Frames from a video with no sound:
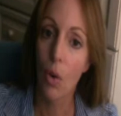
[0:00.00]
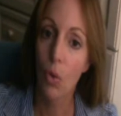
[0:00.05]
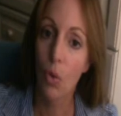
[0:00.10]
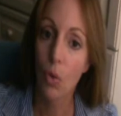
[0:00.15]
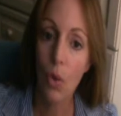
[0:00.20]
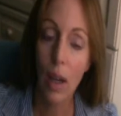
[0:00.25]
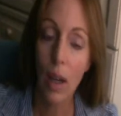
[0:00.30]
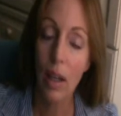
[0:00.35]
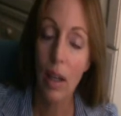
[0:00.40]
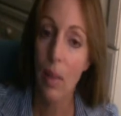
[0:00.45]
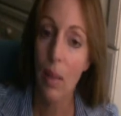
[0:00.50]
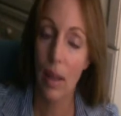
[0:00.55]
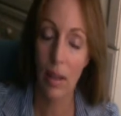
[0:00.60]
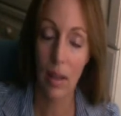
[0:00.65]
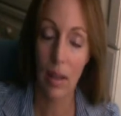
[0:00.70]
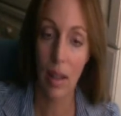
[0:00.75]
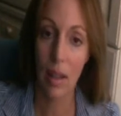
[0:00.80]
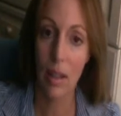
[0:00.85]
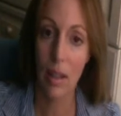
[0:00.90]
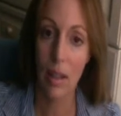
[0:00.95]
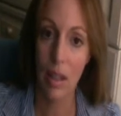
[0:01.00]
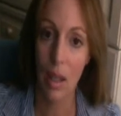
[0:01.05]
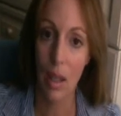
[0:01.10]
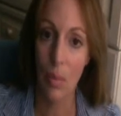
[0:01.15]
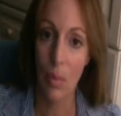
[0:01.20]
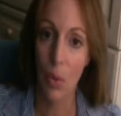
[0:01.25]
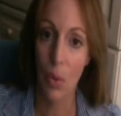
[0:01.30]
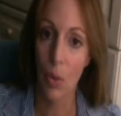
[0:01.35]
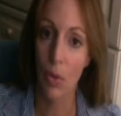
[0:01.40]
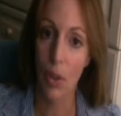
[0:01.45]
recommended that
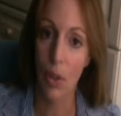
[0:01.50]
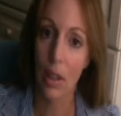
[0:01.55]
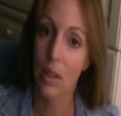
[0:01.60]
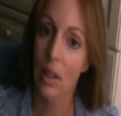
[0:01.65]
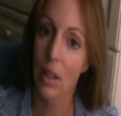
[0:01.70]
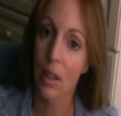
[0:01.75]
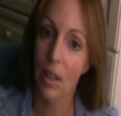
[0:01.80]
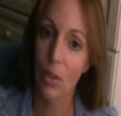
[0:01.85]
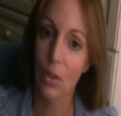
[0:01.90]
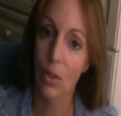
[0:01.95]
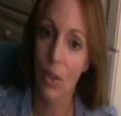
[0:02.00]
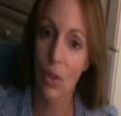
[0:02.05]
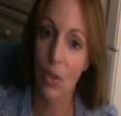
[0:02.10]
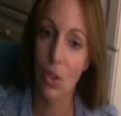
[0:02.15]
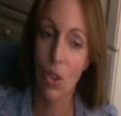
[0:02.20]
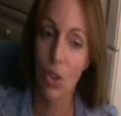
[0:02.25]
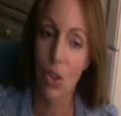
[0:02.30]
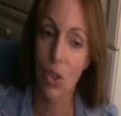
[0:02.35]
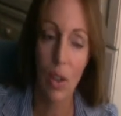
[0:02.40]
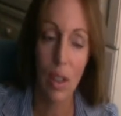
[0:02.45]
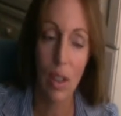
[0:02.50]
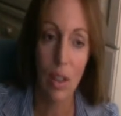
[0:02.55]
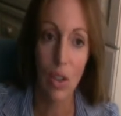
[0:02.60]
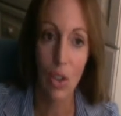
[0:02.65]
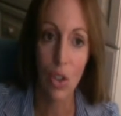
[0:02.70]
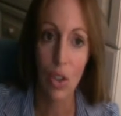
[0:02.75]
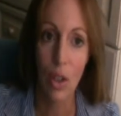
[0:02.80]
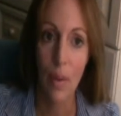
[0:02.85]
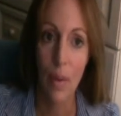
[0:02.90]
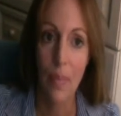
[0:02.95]
same movie. I said, that's very
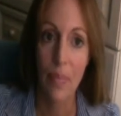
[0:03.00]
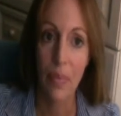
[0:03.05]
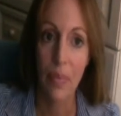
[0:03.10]
strange.